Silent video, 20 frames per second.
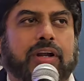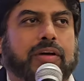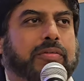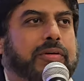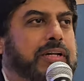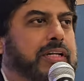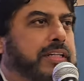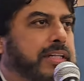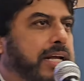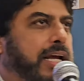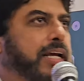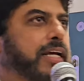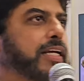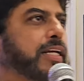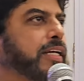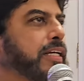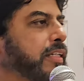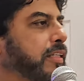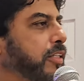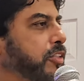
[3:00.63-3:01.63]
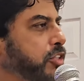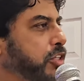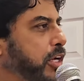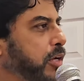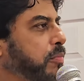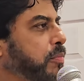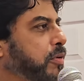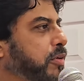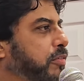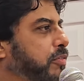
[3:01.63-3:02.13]
Well, I want to thank the
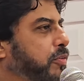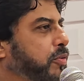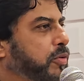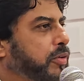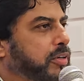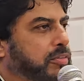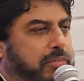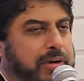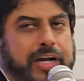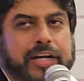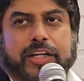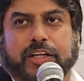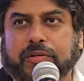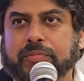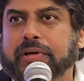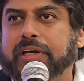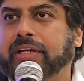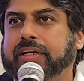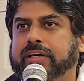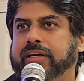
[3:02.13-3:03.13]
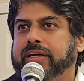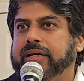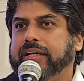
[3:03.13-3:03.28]
chamber for inviting me,